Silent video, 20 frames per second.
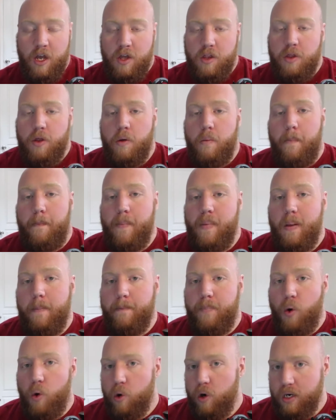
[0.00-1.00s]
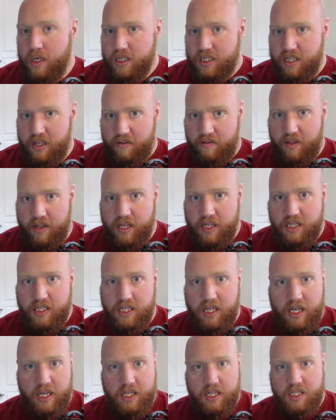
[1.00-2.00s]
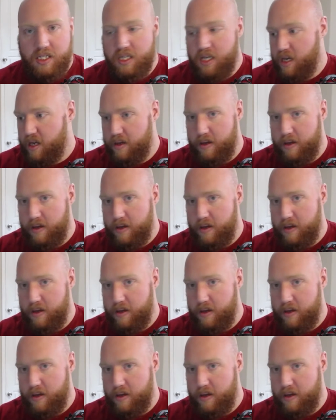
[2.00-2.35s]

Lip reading: The importance of this is